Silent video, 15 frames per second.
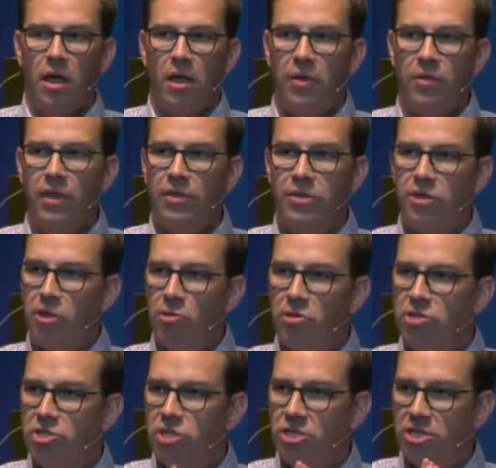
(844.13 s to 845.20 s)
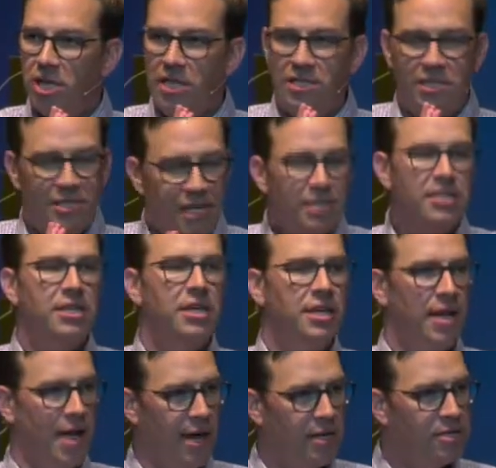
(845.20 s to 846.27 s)
that there is just a
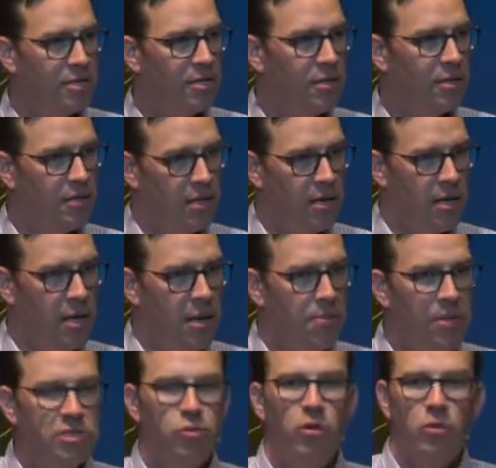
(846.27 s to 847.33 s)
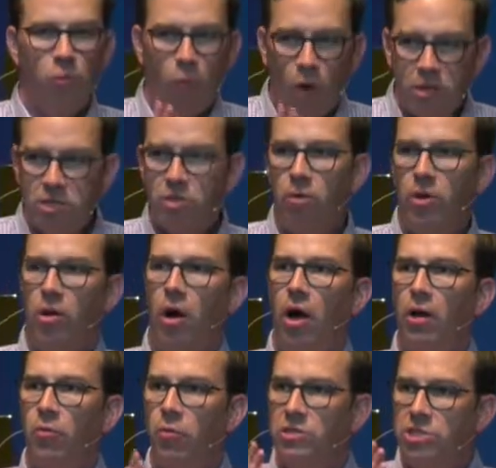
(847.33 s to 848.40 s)
disconnect between what's going on
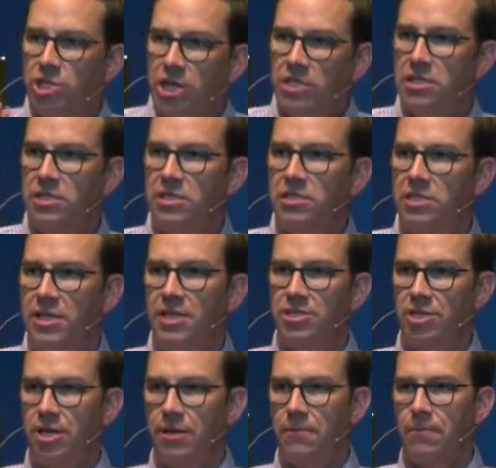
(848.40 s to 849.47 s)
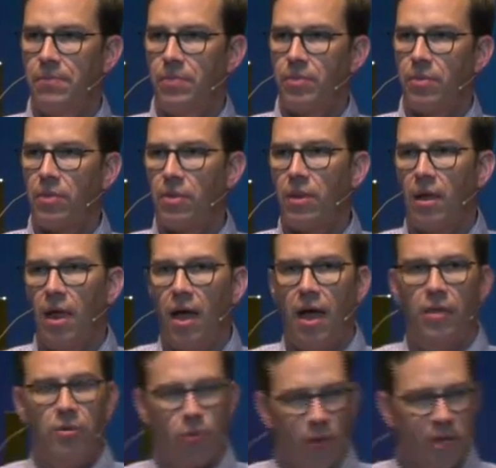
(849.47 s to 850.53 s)
and what Jesus is teaching
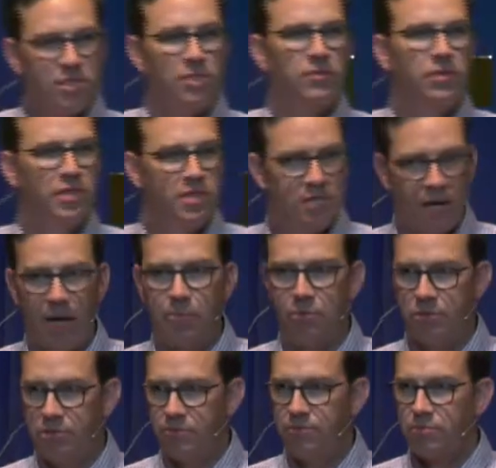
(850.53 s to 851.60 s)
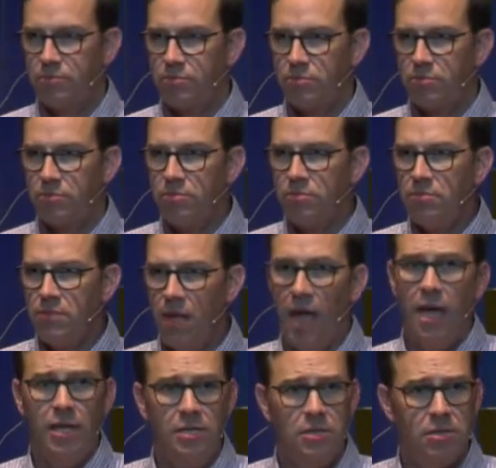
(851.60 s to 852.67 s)
and the rest of the disciples.
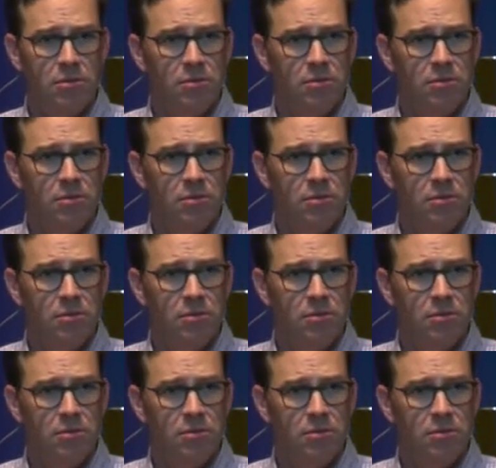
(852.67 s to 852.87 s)
And